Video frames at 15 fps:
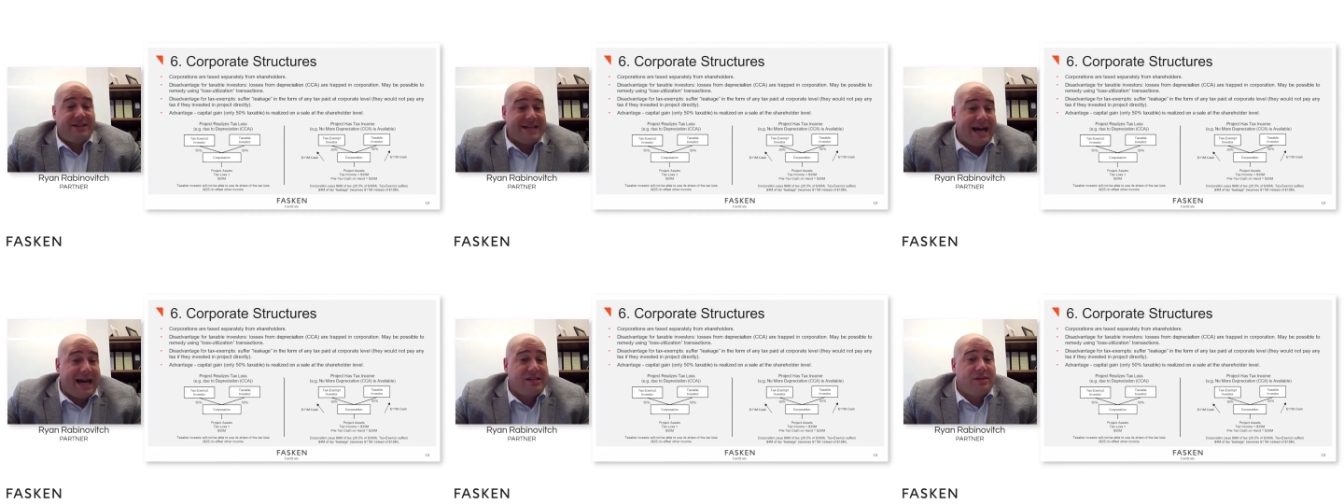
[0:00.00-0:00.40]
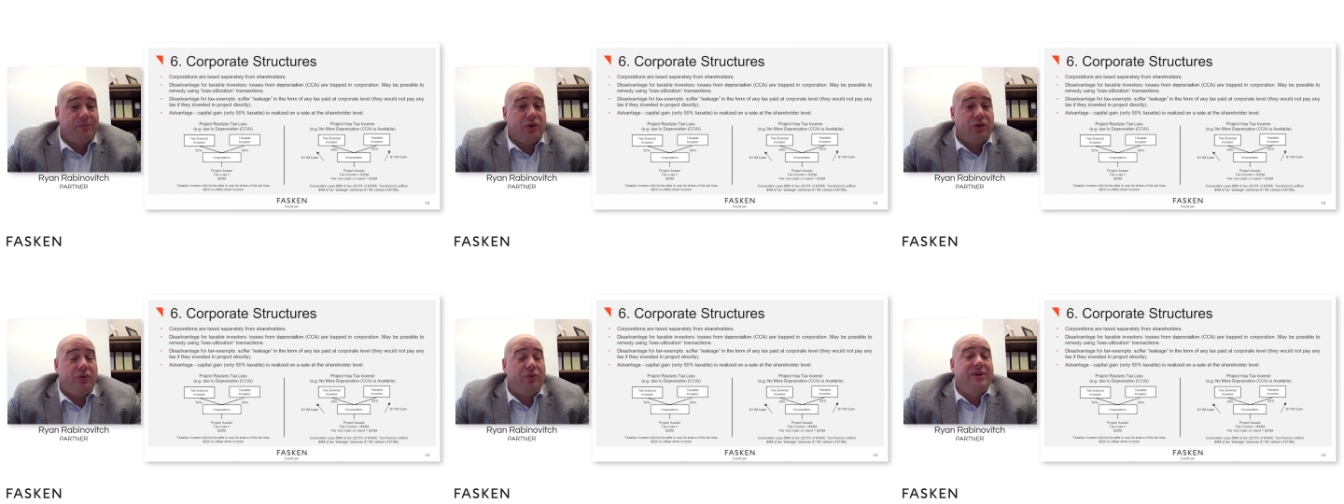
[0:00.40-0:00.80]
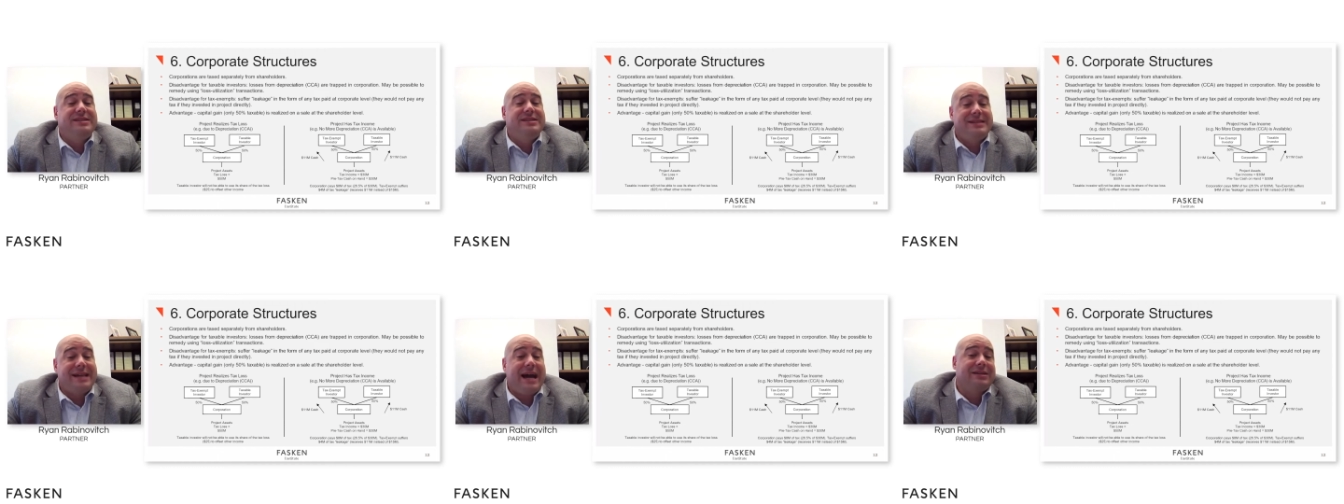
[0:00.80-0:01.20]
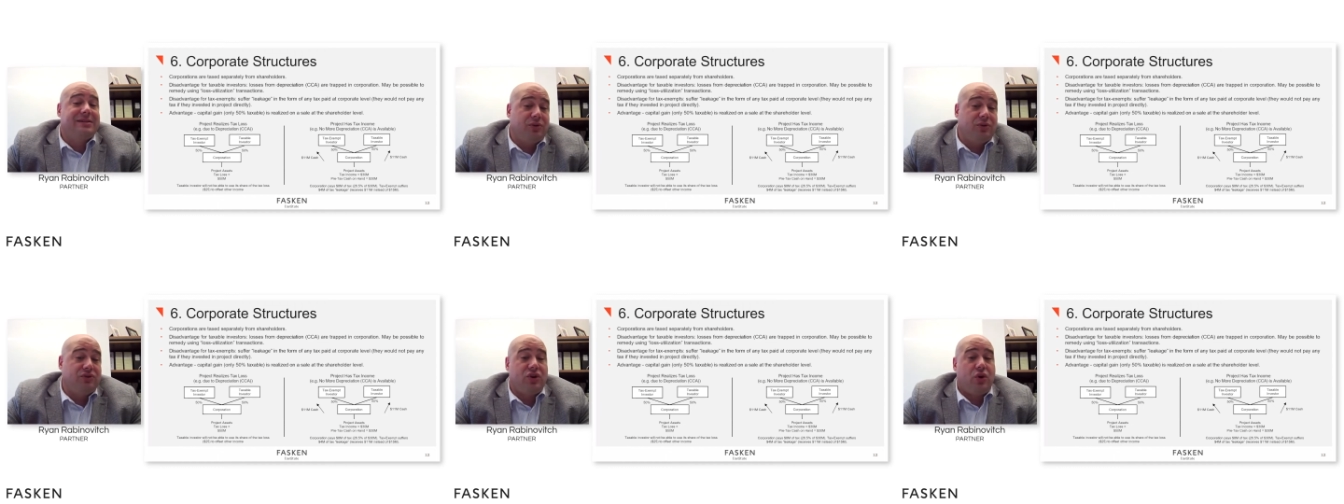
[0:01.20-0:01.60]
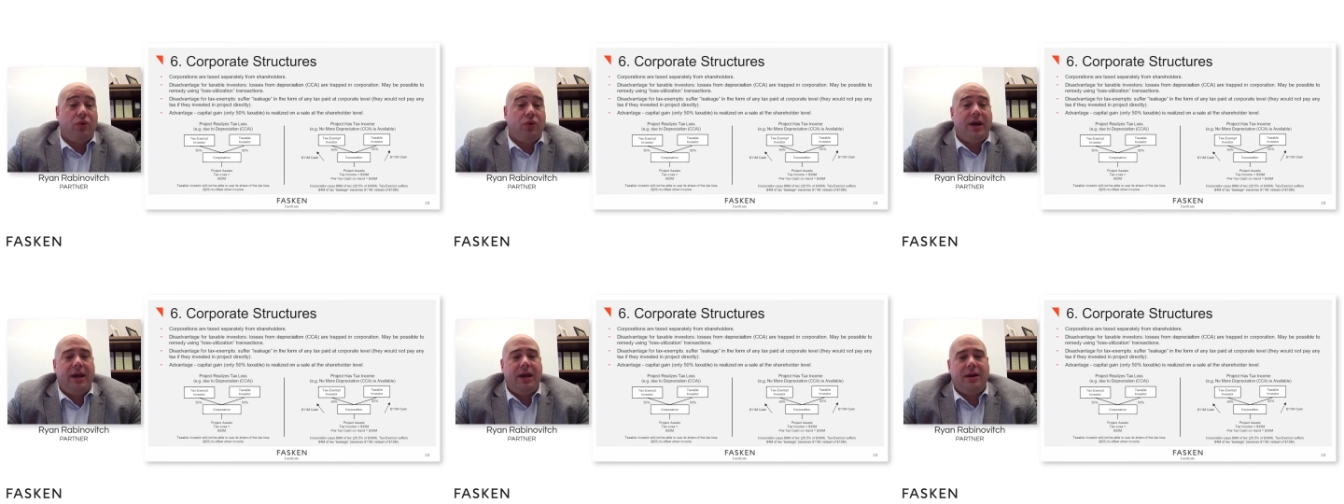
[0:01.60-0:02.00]
for a taxable. The reason taxables don't
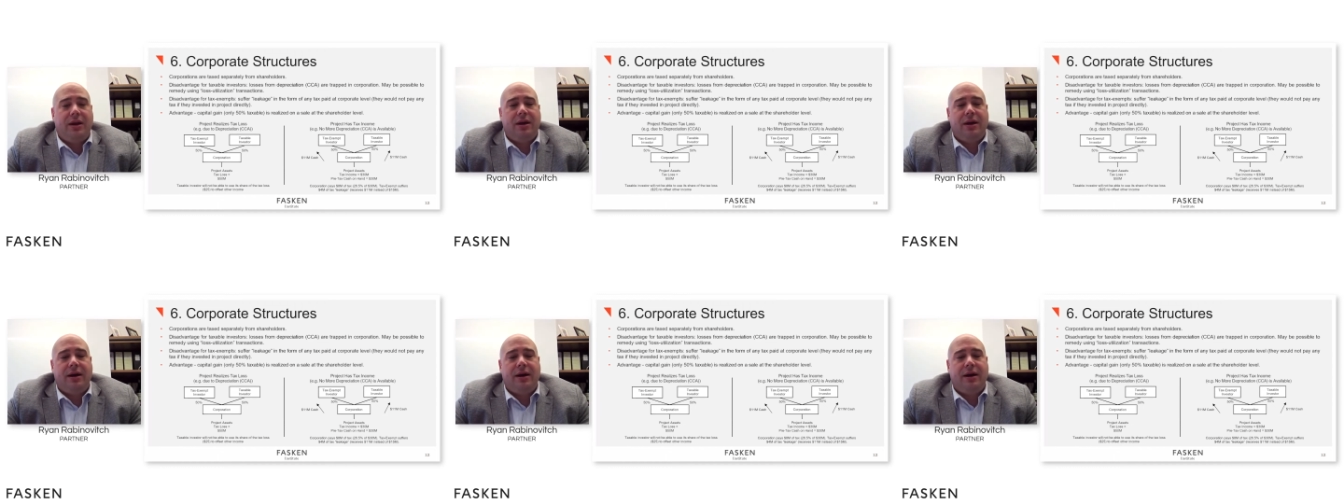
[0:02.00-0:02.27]
like